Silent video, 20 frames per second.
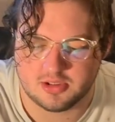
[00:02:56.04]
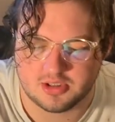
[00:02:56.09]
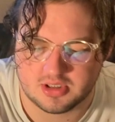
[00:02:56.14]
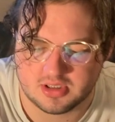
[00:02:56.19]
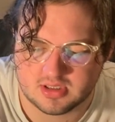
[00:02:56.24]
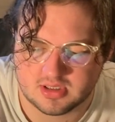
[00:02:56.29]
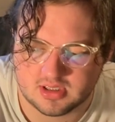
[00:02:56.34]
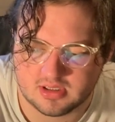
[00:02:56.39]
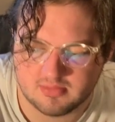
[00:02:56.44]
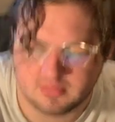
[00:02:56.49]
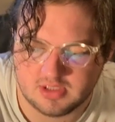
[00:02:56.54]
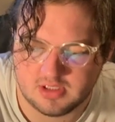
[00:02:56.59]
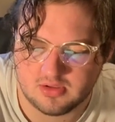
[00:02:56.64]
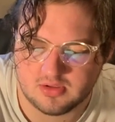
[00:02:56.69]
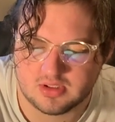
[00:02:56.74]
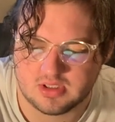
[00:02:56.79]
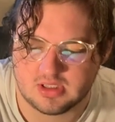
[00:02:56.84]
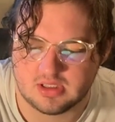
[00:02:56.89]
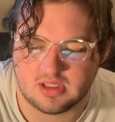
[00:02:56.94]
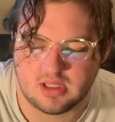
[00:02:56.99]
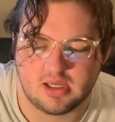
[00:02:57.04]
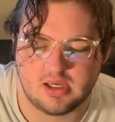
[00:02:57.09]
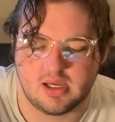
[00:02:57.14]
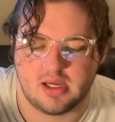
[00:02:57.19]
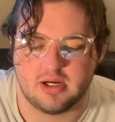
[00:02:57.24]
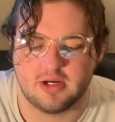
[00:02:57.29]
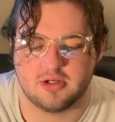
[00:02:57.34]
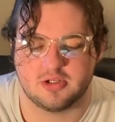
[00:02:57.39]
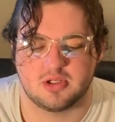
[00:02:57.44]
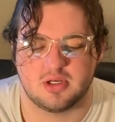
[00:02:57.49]
you're just going to be using the
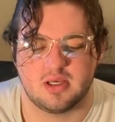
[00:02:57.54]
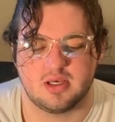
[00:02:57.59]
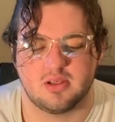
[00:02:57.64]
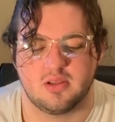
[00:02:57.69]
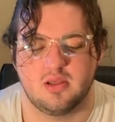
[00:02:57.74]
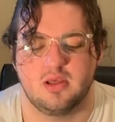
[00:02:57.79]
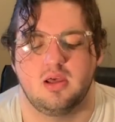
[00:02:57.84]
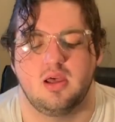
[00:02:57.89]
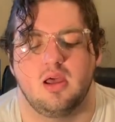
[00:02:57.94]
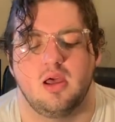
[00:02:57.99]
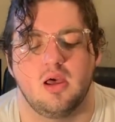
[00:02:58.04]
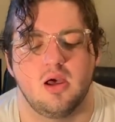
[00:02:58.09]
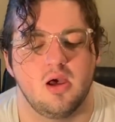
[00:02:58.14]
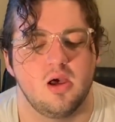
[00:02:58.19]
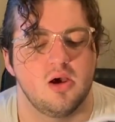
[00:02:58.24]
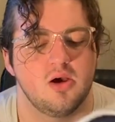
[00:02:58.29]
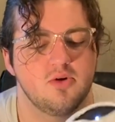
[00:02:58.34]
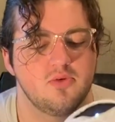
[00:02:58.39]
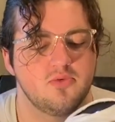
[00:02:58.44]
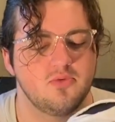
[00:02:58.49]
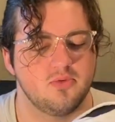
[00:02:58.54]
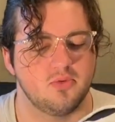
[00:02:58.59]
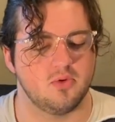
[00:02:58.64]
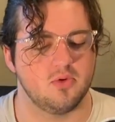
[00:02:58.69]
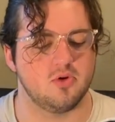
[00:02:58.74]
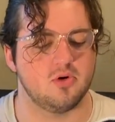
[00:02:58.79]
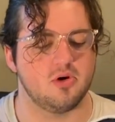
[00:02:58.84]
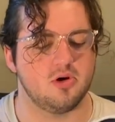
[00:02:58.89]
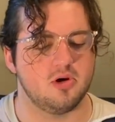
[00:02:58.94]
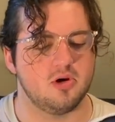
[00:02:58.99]
air dry clay
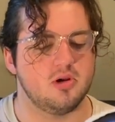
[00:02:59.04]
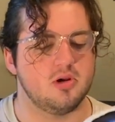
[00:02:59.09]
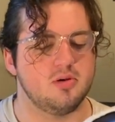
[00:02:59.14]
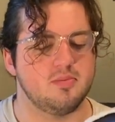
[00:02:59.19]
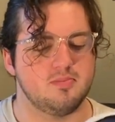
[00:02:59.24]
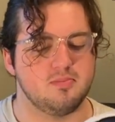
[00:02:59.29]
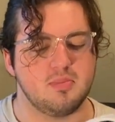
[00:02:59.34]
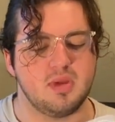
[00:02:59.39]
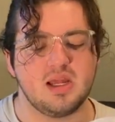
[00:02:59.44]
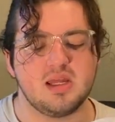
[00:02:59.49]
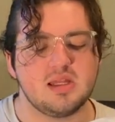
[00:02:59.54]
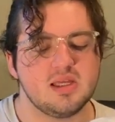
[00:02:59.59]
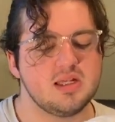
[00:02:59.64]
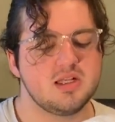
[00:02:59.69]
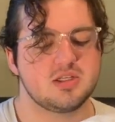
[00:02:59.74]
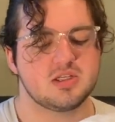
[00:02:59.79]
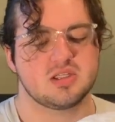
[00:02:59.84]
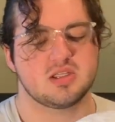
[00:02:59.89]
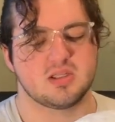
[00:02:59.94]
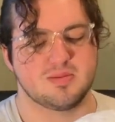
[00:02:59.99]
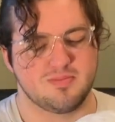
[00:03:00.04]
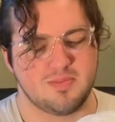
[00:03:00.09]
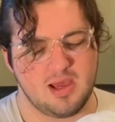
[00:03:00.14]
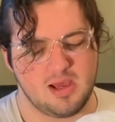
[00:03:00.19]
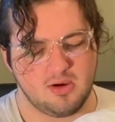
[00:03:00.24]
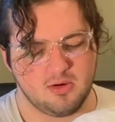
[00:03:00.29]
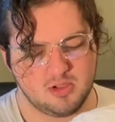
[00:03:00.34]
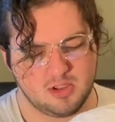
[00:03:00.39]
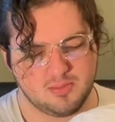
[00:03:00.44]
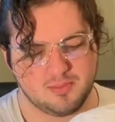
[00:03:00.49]
for mainly just the
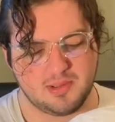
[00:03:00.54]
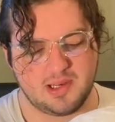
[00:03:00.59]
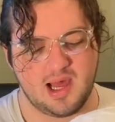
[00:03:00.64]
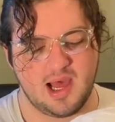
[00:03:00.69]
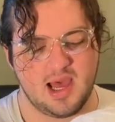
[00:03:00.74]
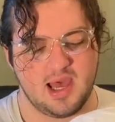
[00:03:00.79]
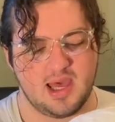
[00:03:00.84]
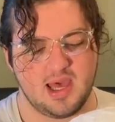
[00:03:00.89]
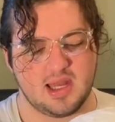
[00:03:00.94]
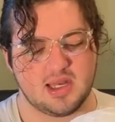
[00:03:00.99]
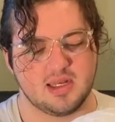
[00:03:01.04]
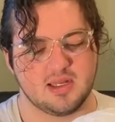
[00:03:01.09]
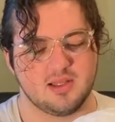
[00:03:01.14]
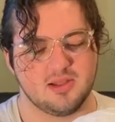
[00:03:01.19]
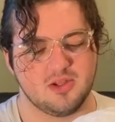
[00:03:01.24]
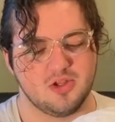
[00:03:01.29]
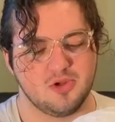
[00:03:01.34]
mouth, but I added a